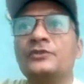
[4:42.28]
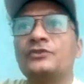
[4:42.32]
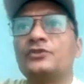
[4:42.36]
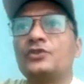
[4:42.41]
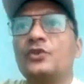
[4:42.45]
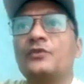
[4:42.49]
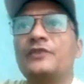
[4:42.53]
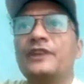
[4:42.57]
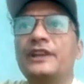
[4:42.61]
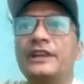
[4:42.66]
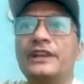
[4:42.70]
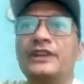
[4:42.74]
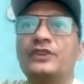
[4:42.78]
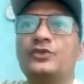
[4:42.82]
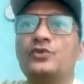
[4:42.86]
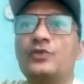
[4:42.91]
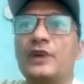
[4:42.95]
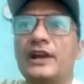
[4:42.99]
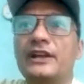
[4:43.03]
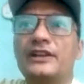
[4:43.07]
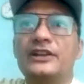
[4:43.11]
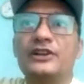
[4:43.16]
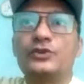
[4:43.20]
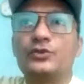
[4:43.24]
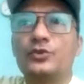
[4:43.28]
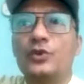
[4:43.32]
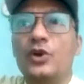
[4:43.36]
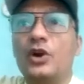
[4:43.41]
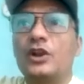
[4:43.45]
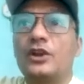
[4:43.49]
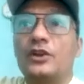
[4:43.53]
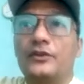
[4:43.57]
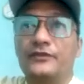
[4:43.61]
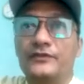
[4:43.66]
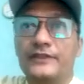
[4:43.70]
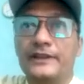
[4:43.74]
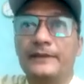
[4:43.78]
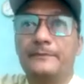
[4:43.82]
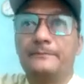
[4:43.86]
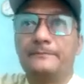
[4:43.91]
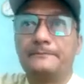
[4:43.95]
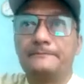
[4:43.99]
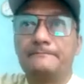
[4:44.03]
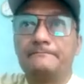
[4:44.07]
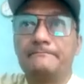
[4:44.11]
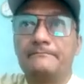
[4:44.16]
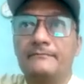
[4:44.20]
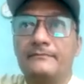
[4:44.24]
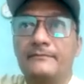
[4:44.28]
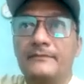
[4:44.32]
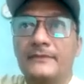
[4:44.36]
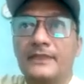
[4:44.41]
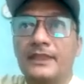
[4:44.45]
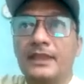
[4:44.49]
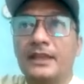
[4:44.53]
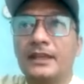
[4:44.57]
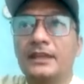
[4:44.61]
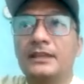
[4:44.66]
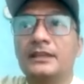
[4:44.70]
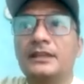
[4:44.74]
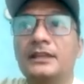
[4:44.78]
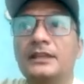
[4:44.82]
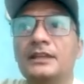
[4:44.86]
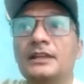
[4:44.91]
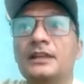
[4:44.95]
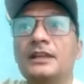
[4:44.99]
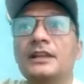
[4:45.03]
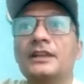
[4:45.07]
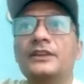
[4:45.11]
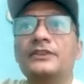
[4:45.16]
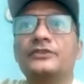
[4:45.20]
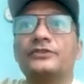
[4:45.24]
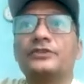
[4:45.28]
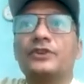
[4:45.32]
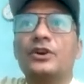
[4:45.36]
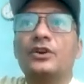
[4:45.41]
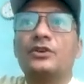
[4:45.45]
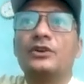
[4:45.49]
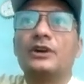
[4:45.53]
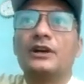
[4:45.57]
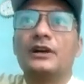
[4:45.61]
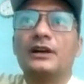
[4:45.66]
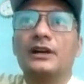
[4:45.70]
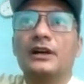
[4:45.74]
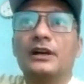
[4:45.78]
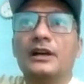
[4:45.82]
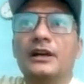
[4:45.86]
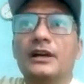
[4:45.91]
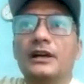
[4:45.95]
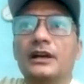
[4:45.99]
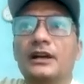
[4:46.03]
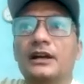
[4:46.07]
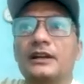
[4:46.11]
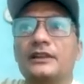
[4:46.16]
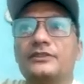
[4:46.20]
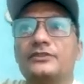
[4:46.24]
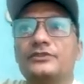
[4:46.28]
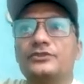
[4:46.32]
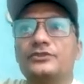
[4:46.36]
So we need to adhere to all of them. So